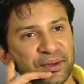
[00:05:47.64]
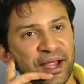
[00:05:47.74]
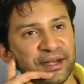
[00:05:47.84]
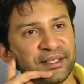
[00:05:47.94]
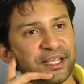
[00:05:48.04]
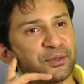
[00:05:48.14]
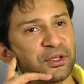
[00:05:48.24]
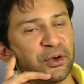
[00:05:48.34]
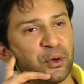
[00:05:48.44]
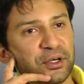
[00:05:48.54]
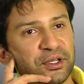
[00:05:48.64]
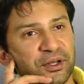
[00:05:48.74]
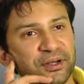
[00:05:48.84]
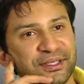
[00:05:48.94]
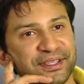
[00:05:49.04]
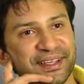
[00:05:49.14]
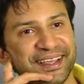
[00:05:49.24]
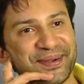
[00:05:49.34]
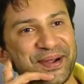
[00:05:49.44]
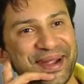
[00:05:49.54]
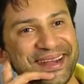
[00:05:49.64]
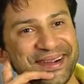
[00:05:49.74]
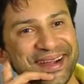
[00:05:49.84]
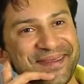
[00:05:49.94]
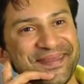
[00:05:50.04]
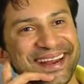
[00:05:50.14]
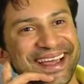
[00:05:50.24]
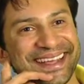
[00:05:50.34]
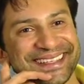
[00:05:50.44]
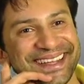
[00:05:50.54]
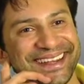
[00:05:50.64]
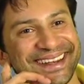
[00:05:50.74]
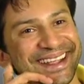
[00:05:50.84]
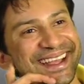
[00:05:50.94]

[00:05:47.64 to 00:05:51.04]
had sex with a goat, you know, it's like, why do you have that accent?